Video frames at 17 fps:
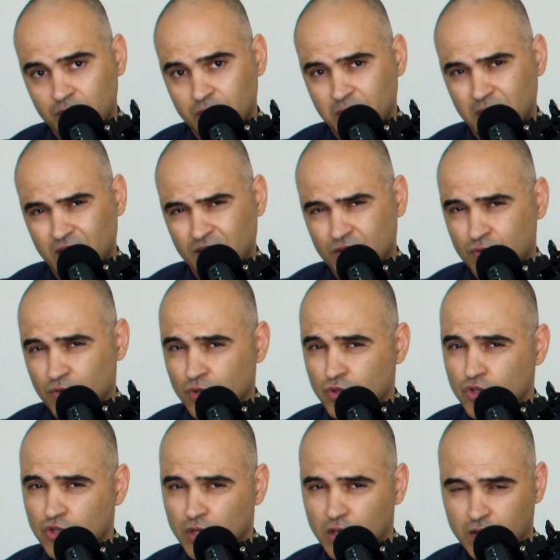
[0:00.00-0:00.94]
might
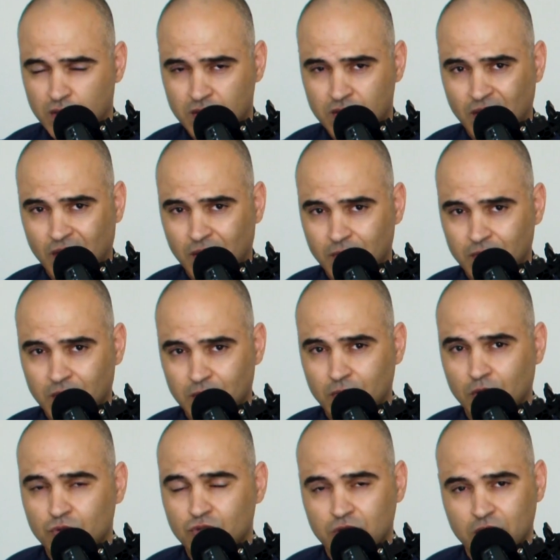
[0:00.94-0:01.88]
not share the same
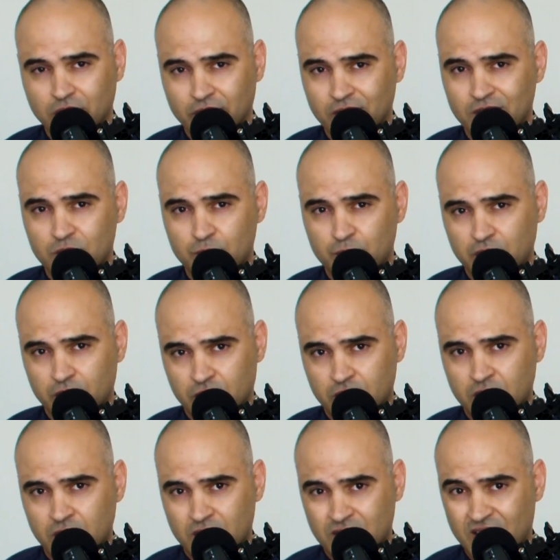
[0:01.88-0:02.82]
emotional
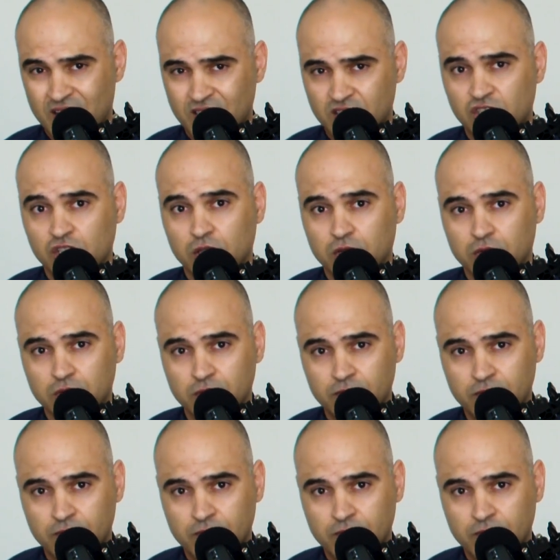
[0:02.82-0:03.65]
experience as I do.